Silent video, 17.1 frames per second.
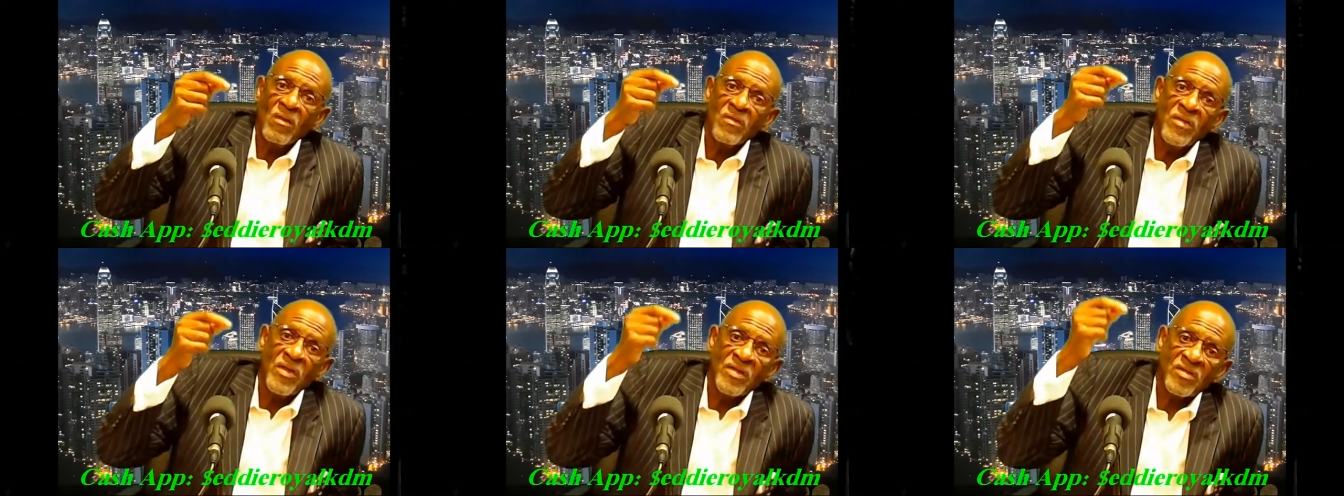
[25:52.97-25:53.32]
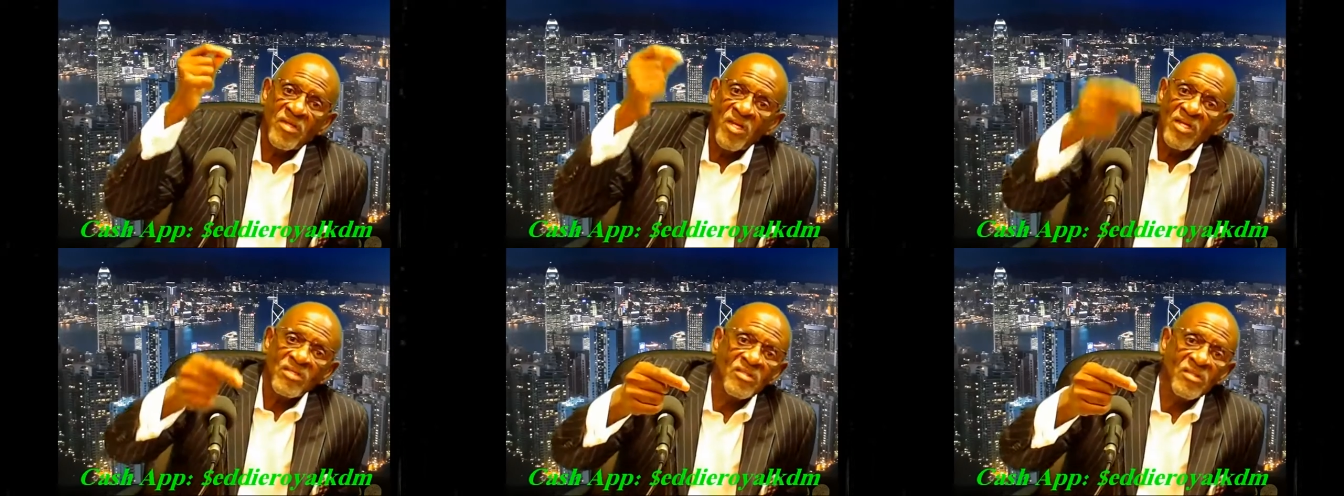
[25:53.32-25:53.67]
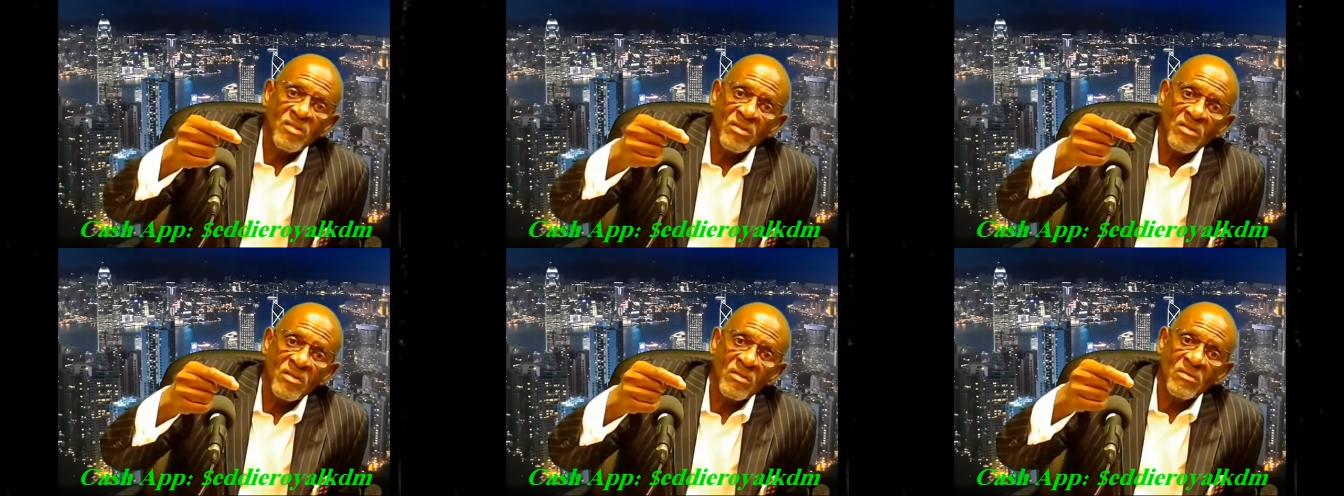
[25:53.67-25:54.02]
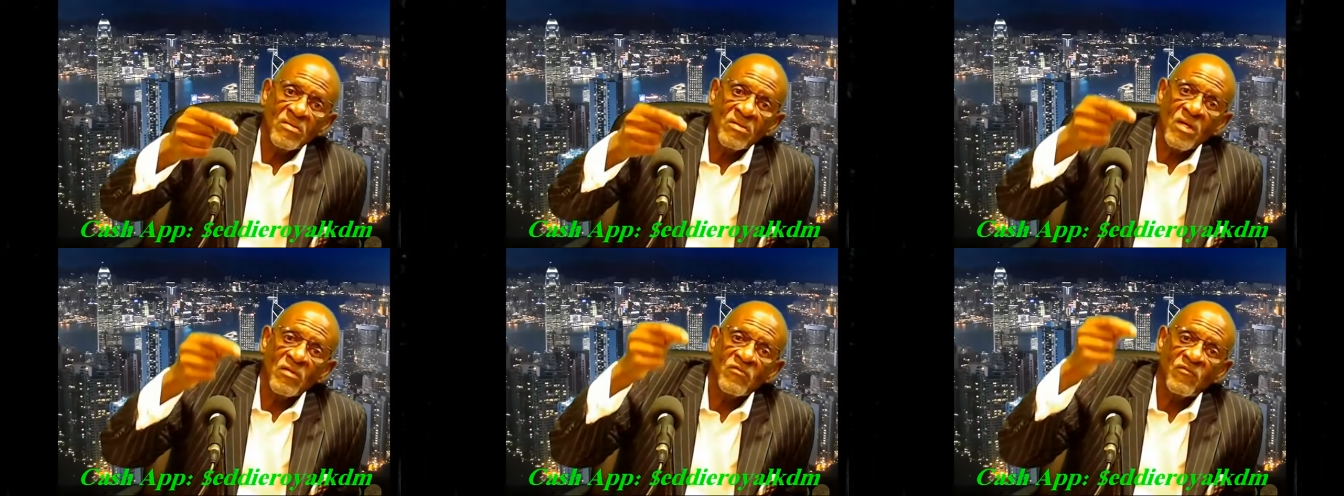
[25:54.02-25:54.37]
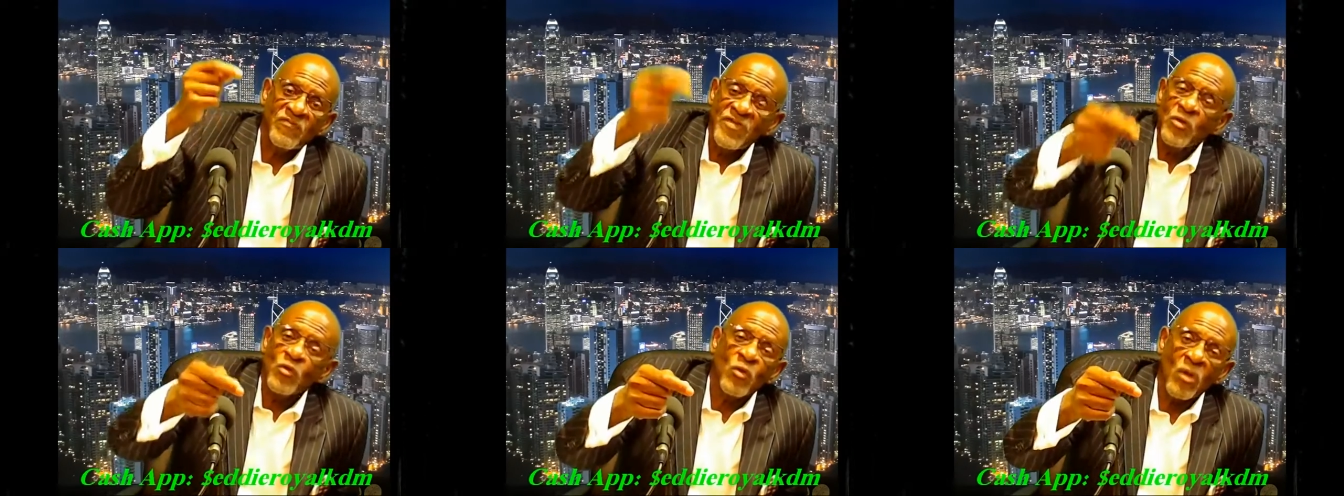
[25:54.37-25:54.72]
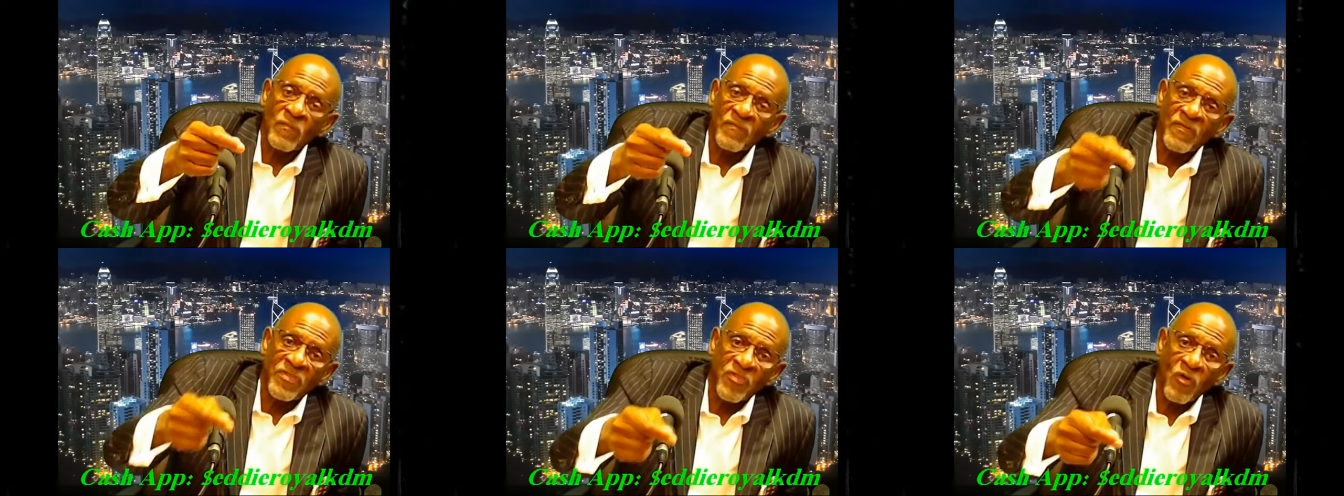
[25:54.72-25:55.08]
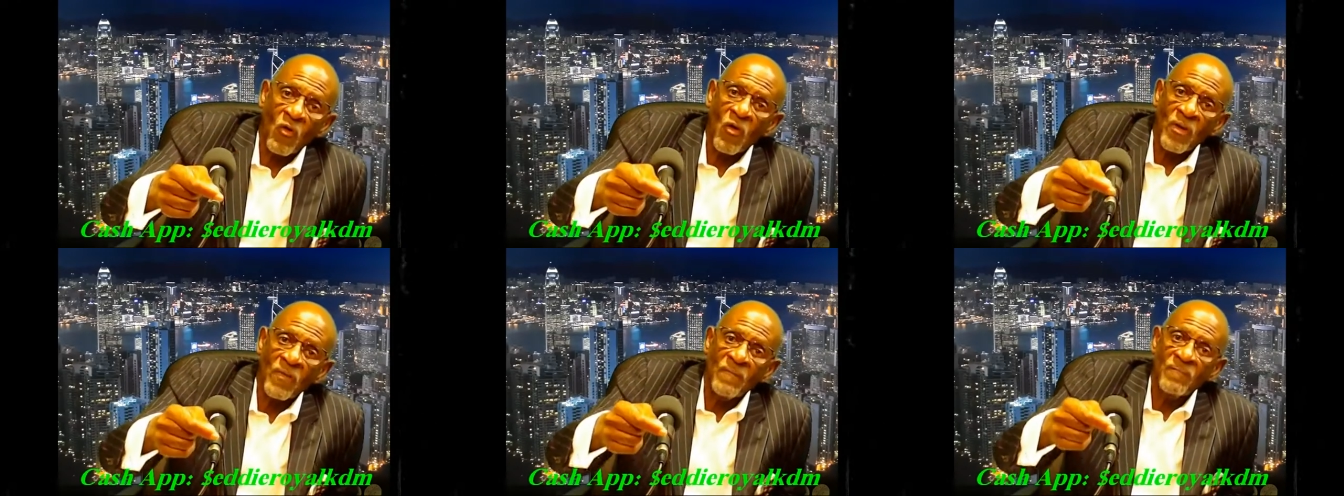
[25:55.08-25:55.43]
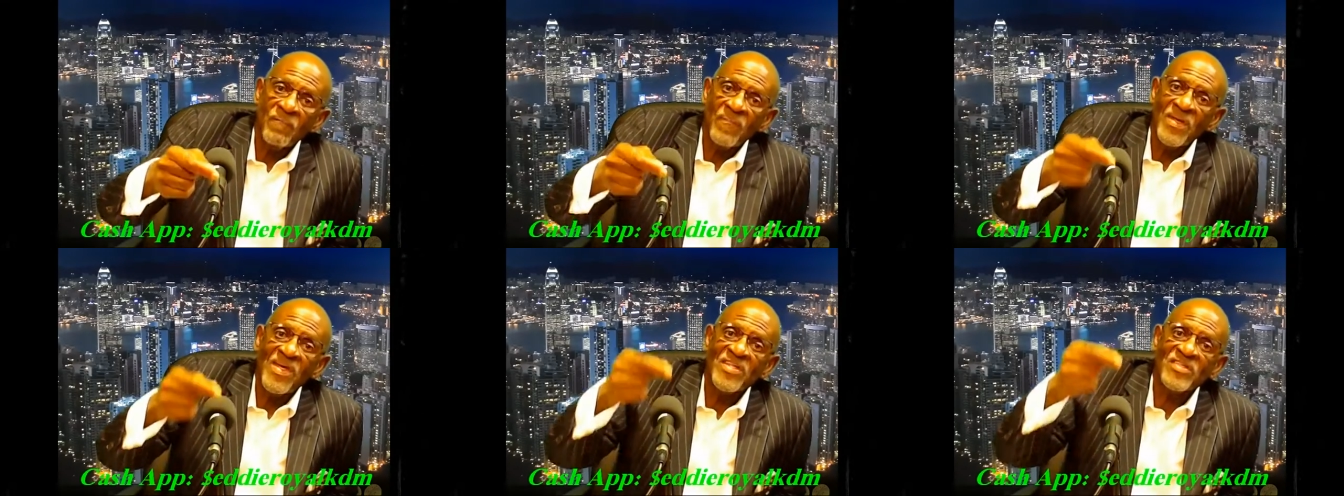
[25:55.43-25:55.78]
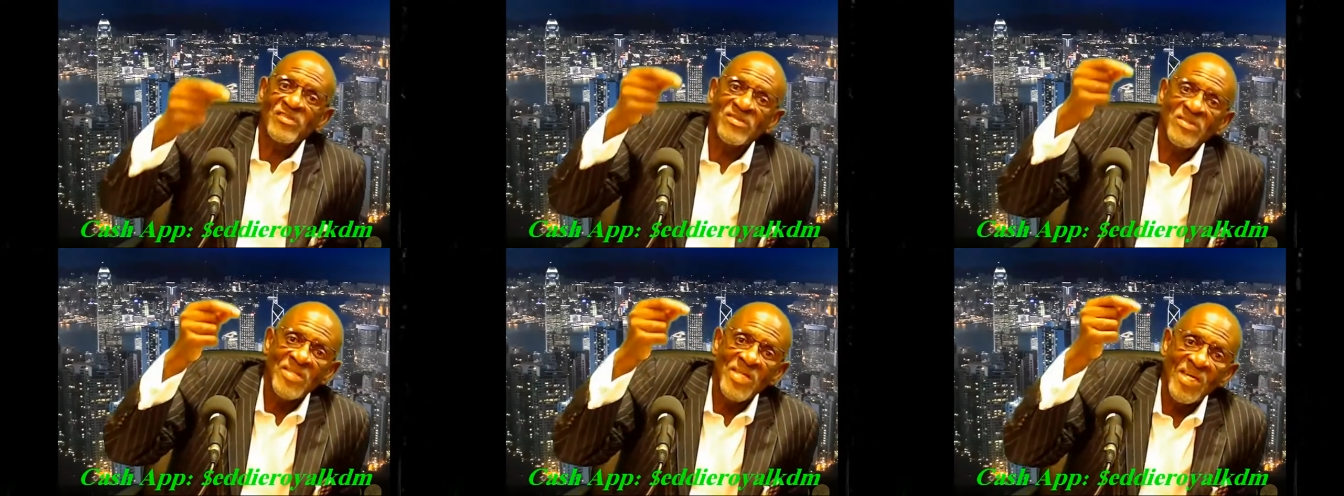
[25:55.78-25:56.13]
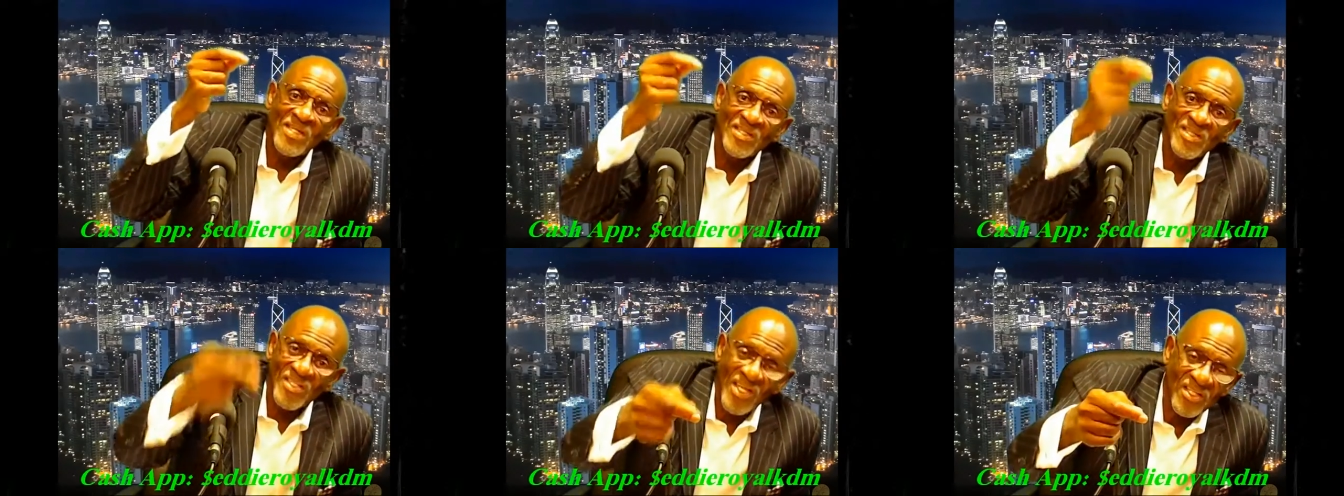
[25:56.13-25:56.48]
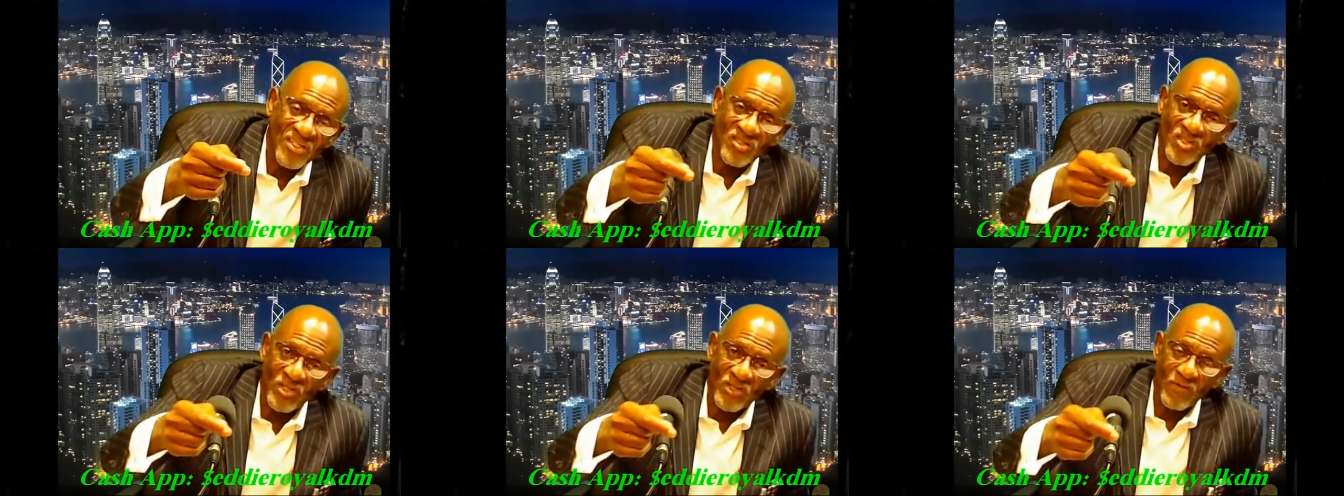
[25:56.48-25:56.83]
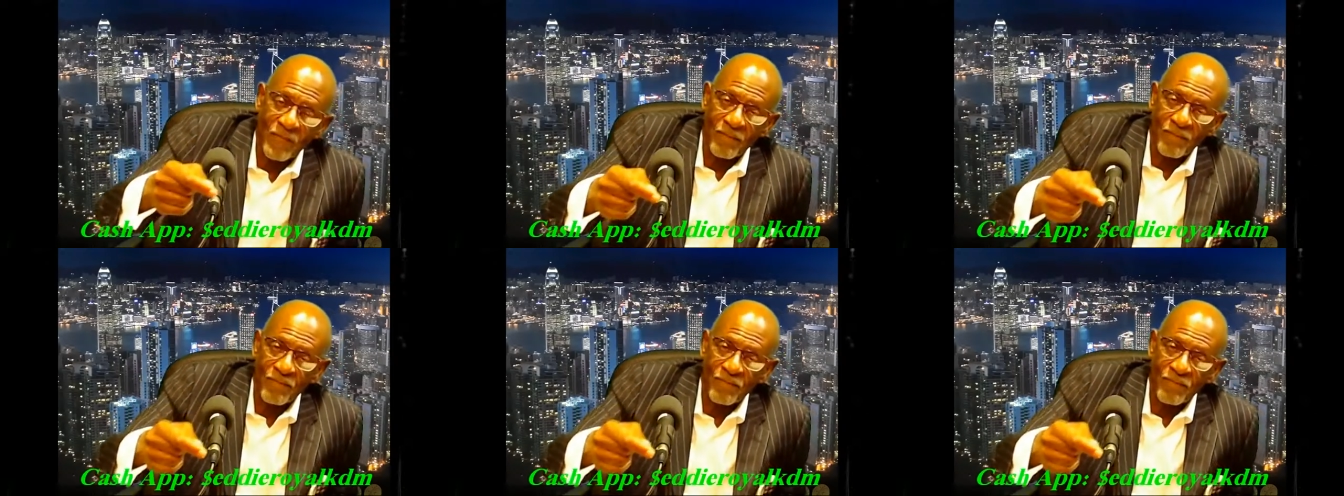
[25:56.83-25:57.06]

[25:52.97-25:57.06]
the attention the fuel of a thought is the attention